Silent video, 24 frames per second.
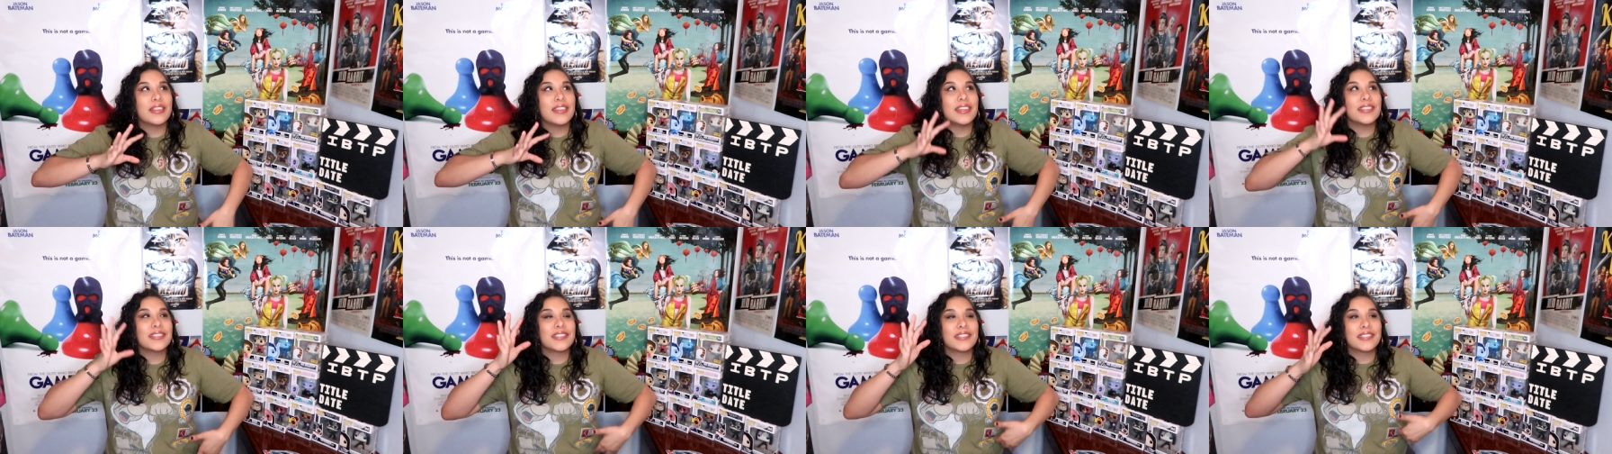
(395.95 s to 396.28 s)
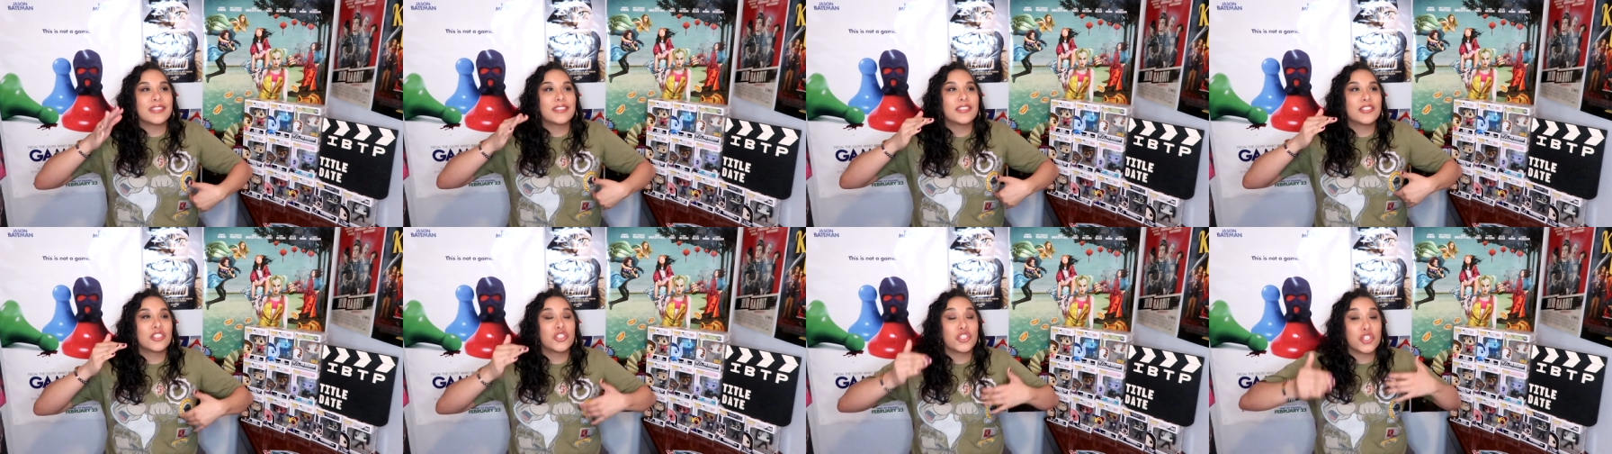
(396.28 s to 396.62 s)
This
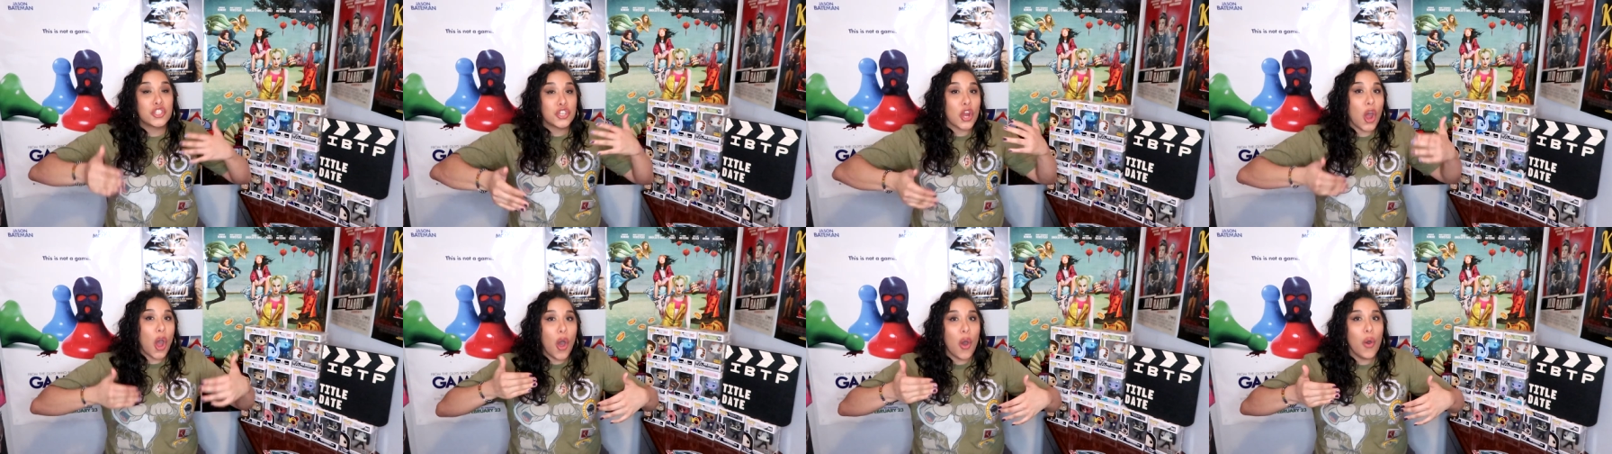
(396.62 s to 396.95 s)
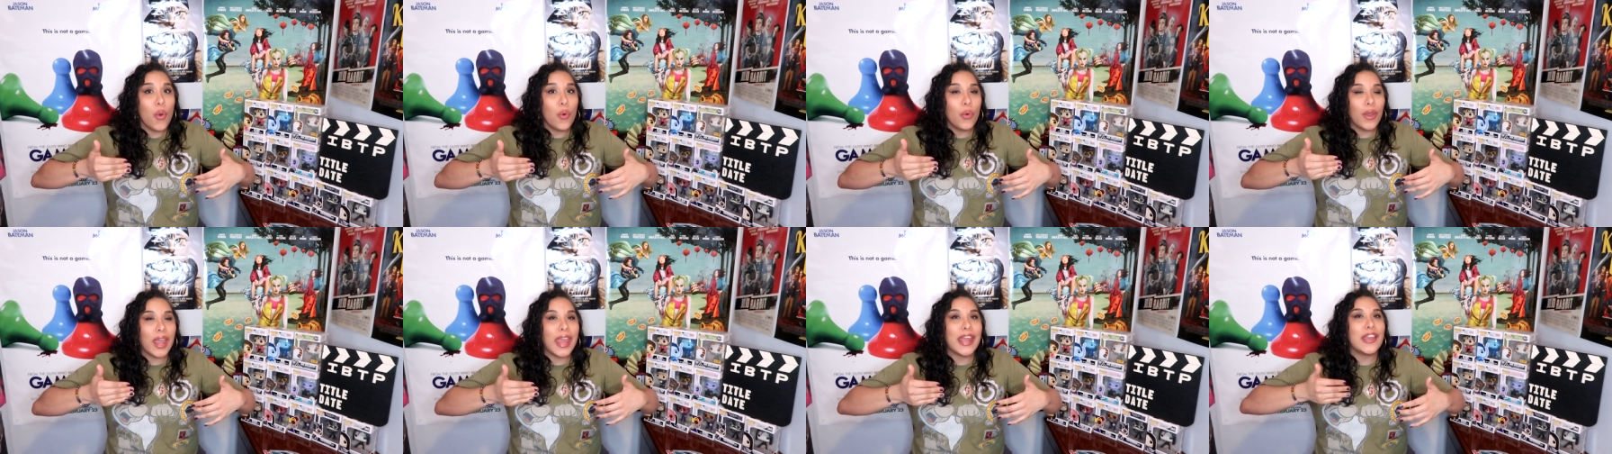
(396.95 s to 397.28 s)

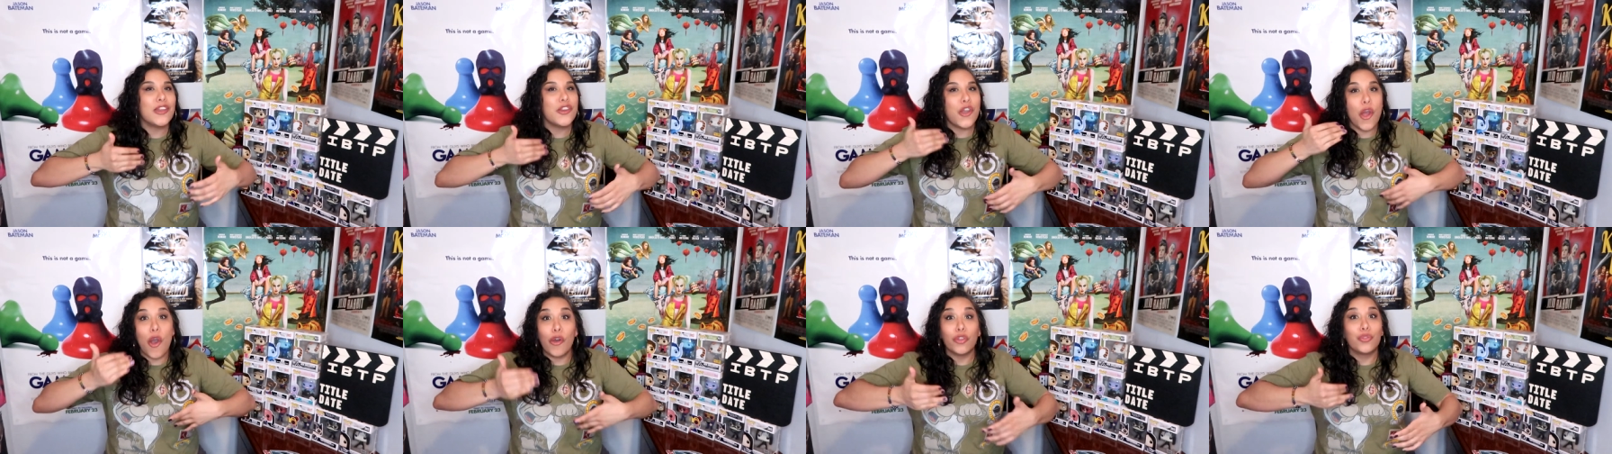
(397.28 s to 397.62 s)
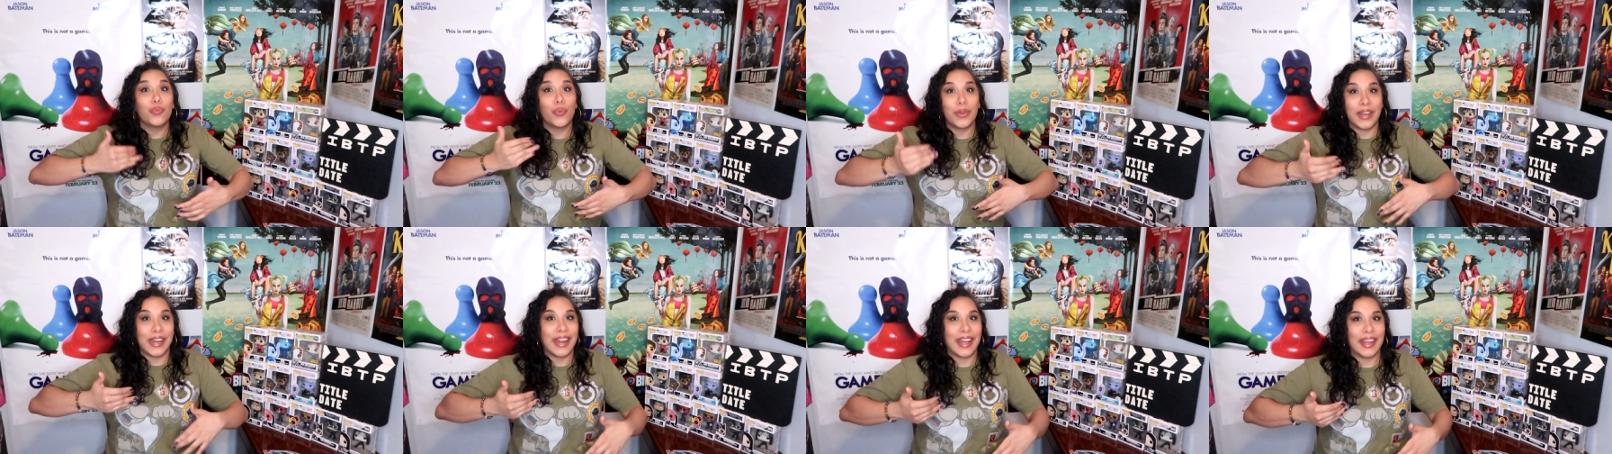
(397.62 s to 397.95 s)
show, it
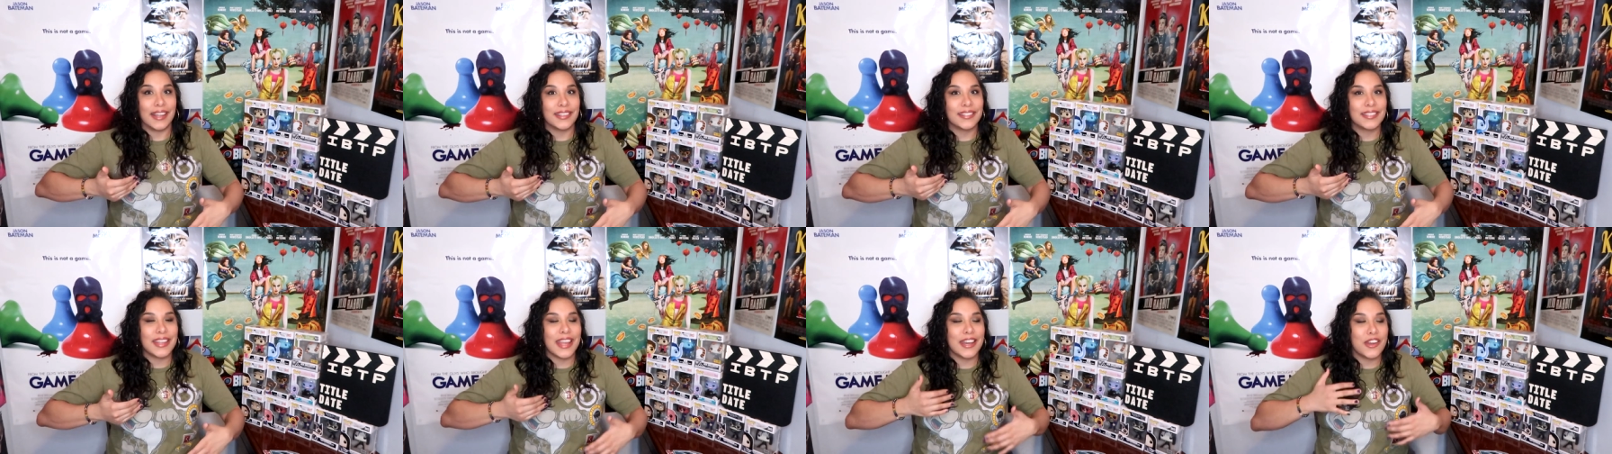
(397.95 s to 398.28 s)
knows what it is.